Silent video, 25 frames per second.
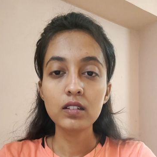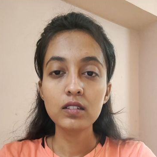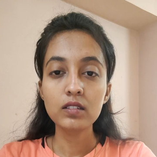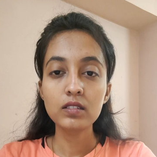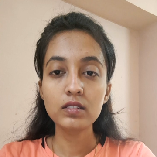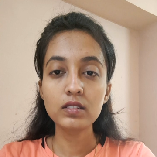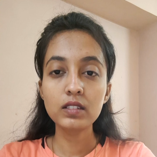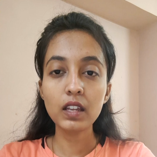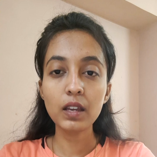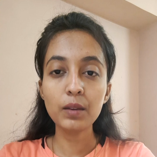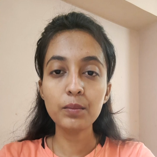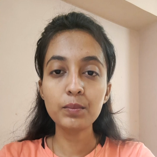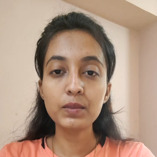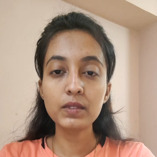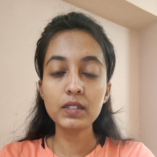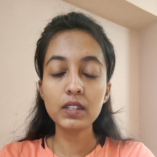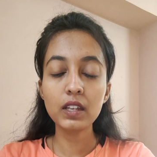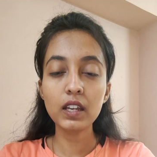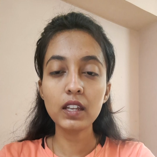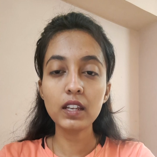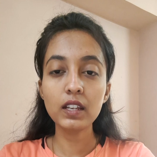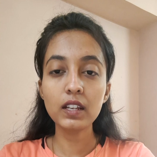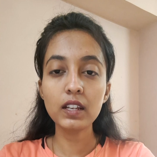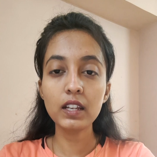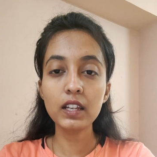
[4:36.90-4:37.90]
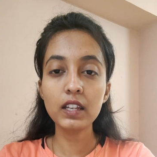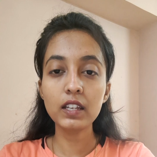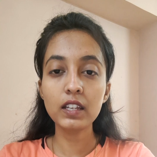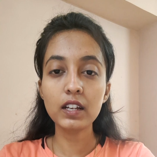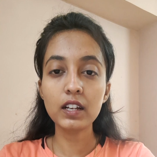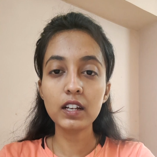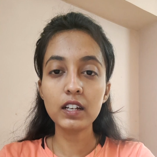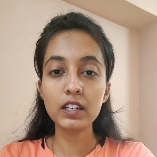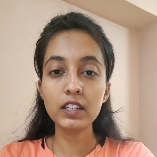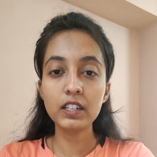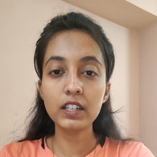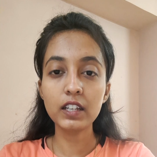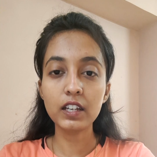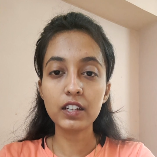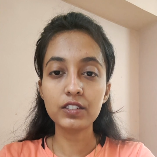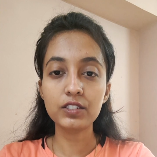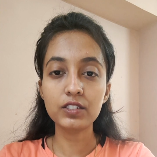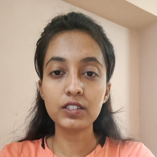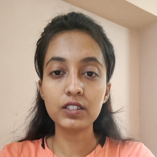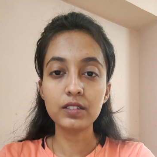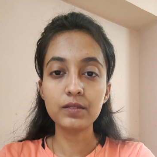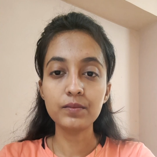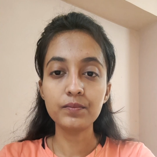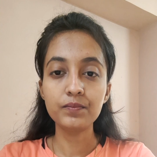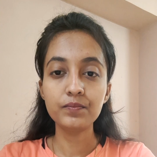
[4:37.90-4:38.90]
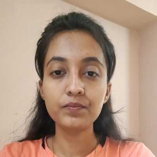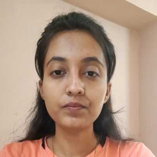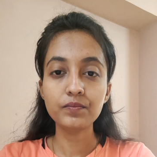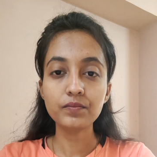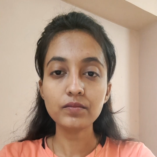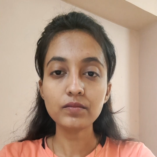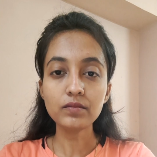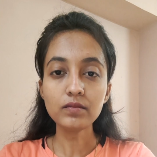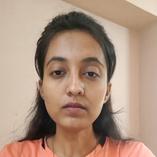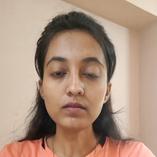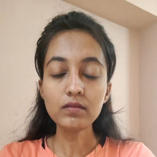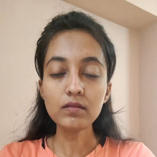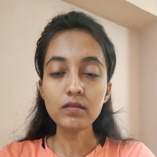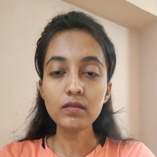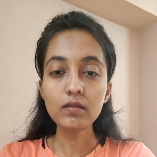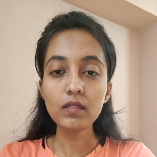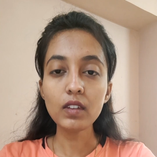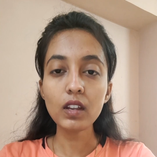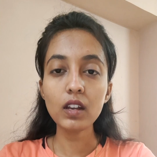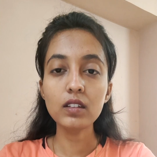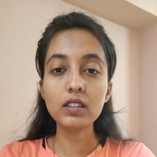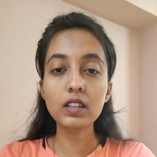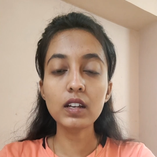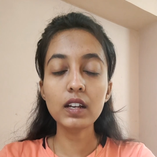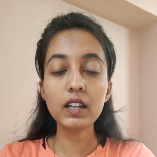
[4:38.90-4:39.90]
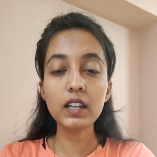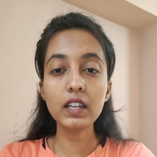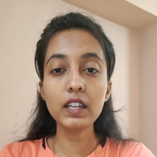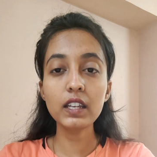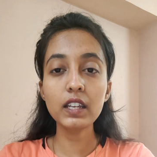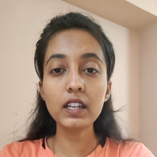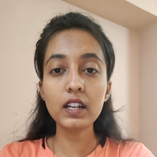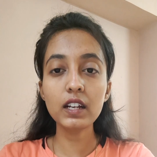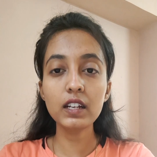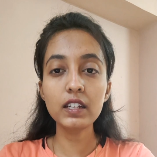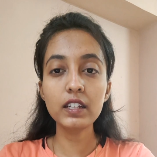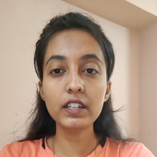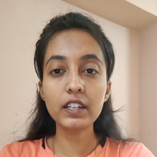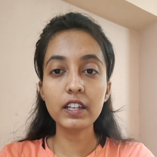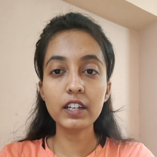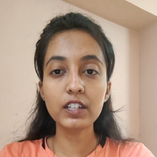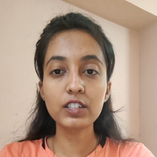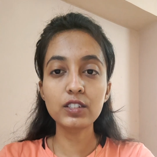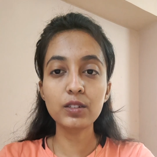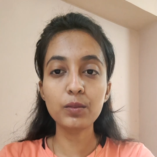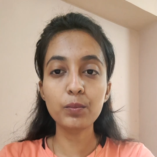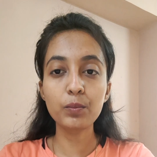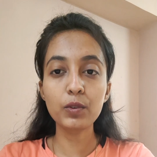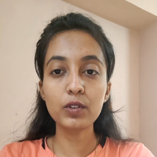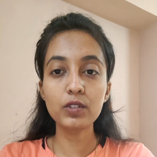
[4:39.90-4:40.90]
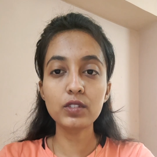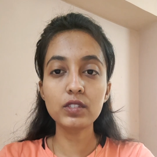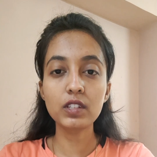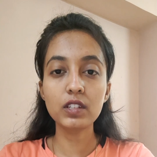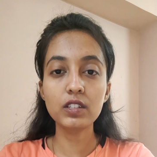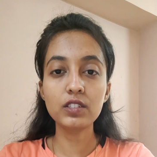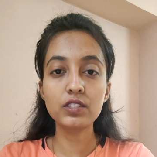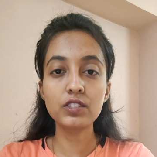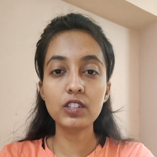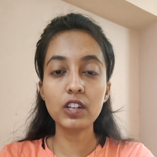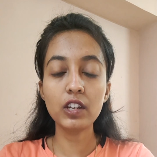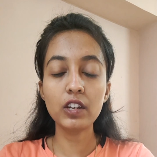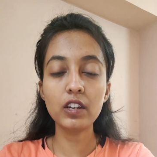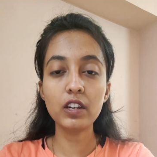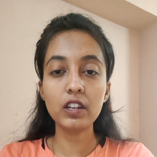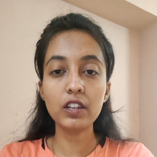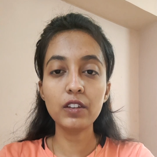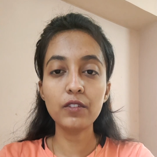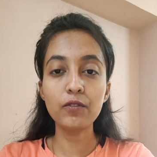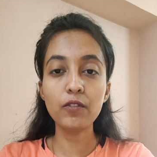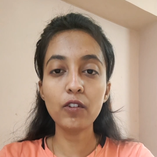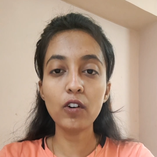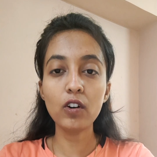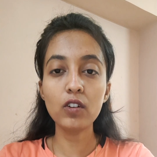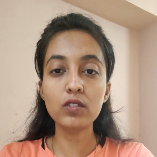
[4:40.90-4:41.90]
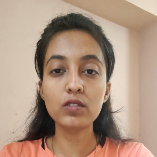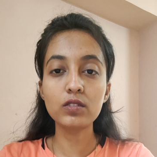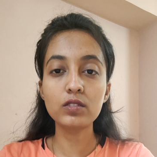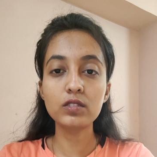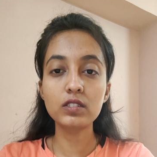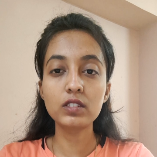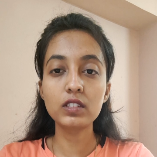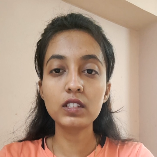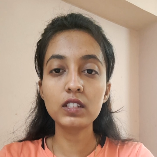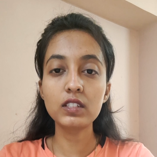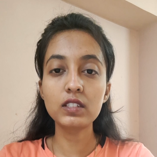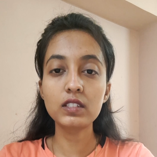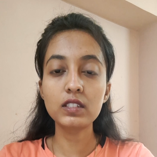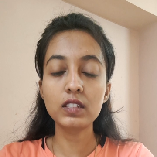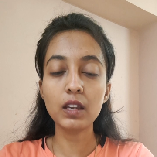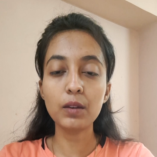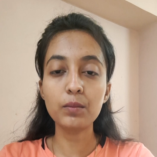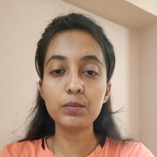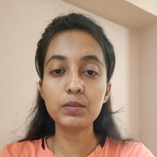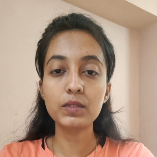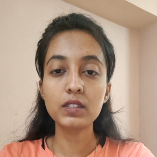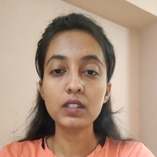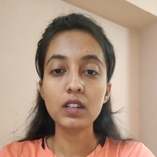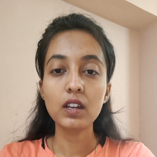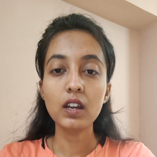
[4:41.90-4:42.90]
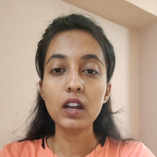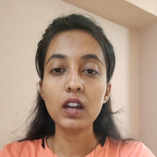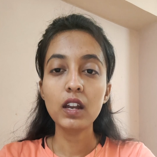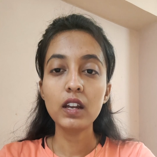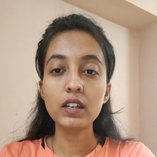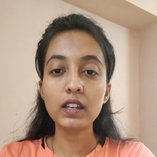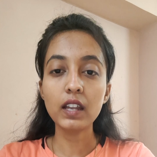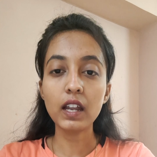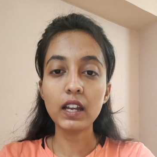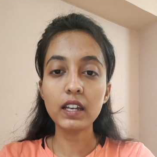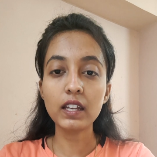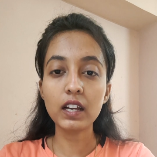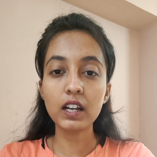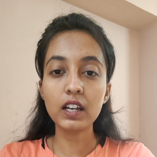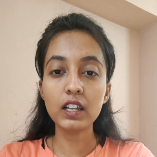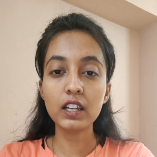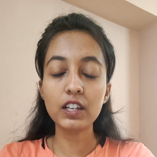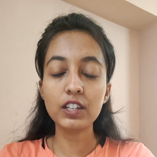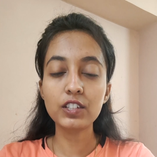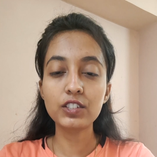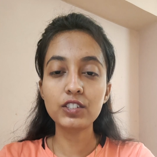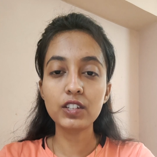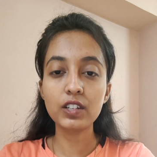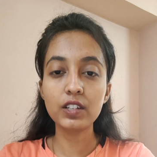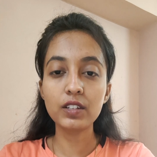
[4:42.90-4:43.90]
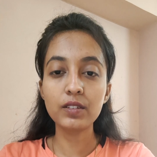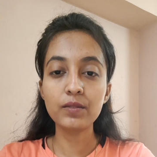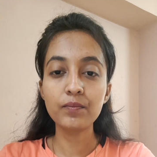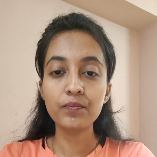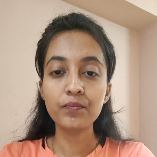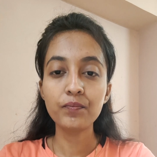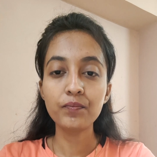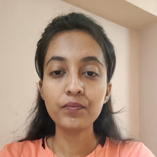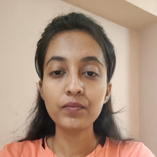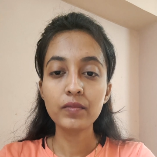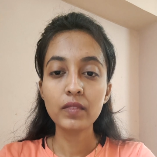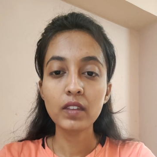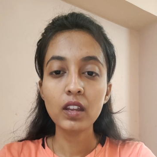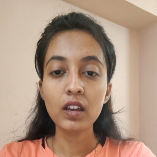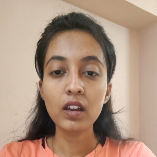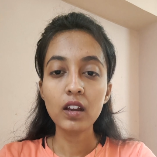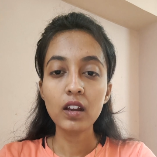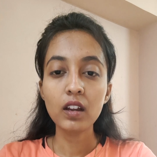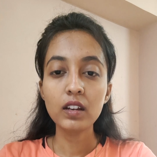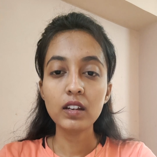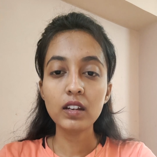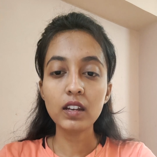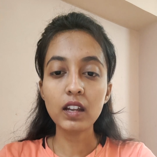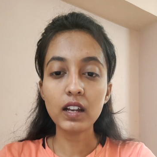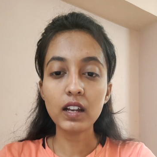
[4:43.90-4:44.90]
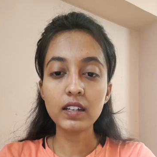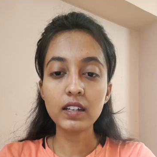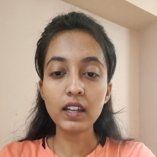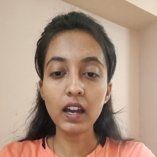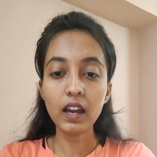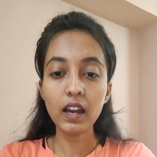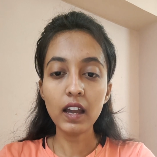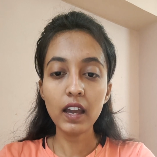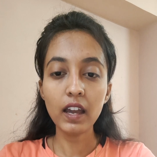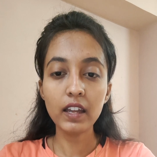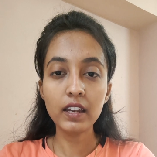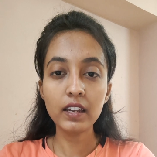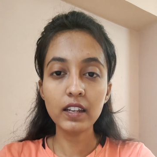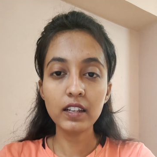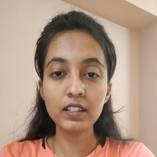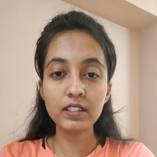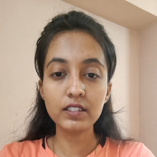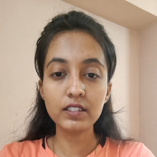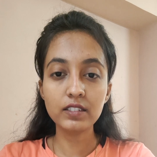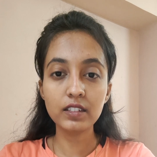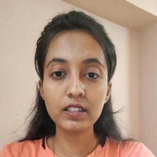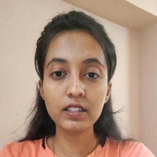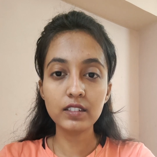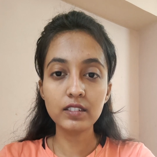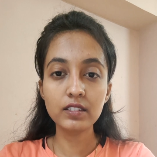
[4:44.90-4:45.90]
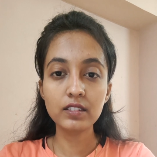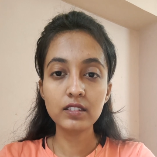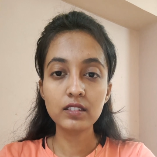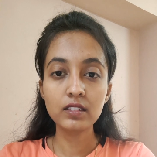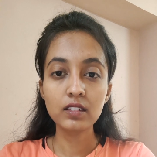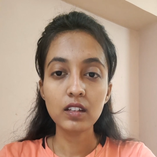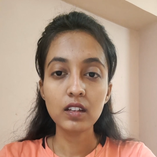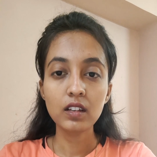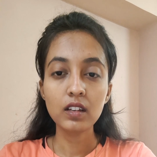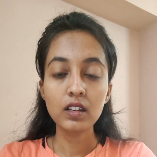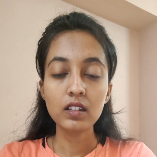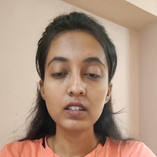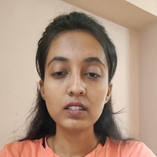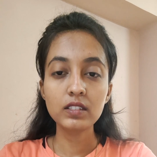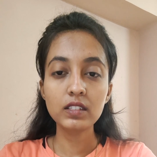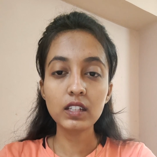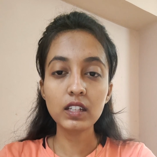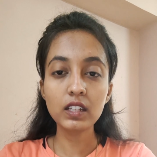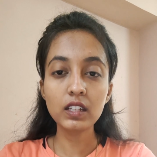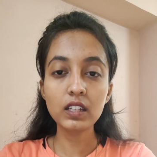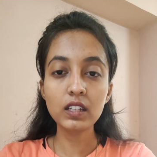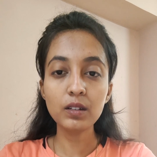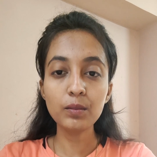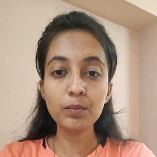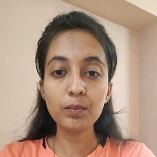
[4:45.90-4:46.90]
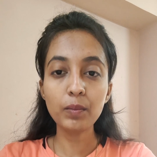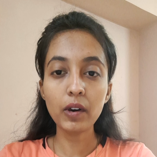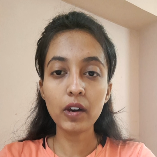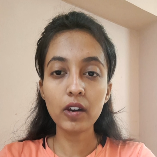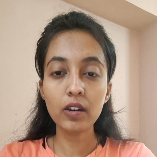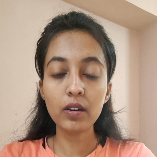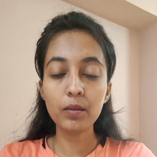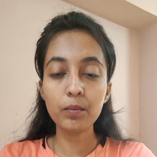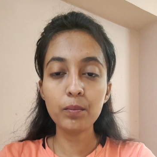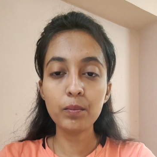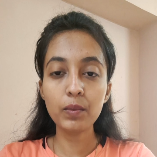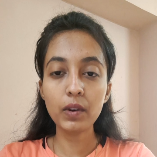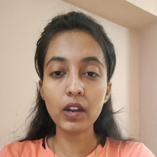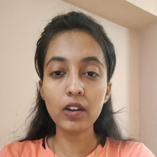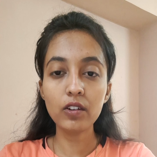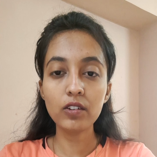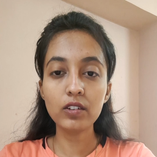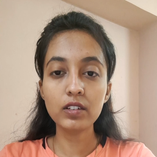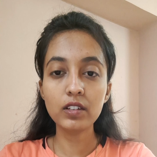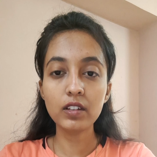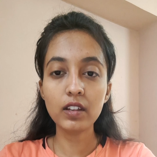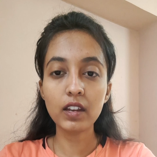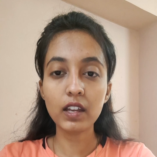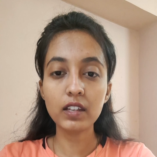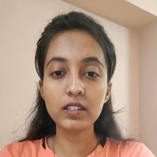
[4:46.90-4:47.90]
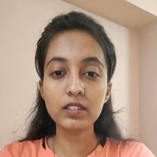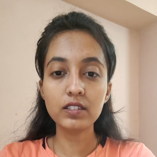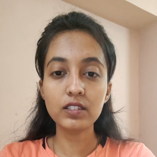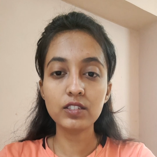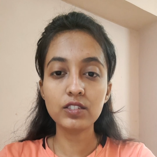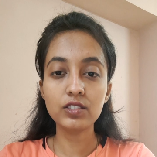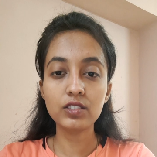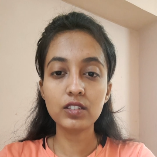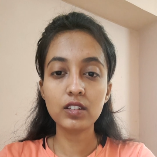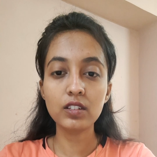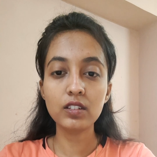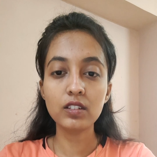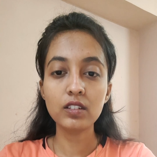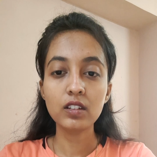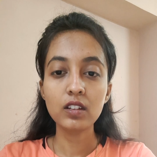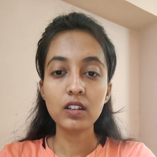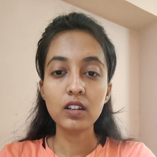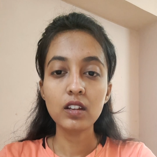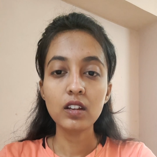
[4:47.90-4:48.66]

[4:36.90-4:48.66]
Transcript: Steps in clinical detection. The clinical detection process generally follows these steps: data collection, data analysis, signal prioritization,